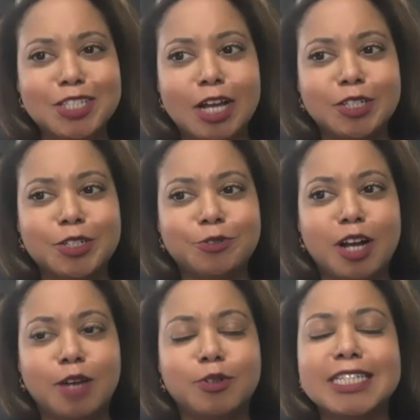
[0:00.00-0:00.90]
Dr.
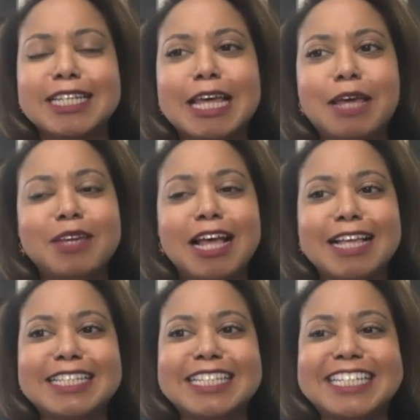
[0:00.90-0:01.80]
Roberts. Let me
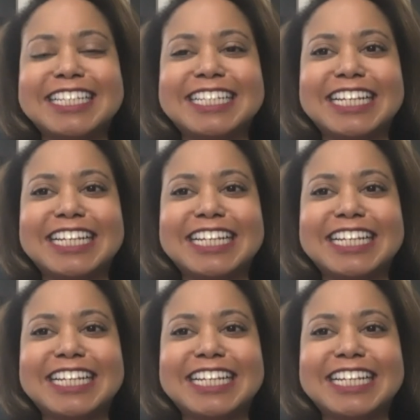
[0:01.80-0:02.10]
ask this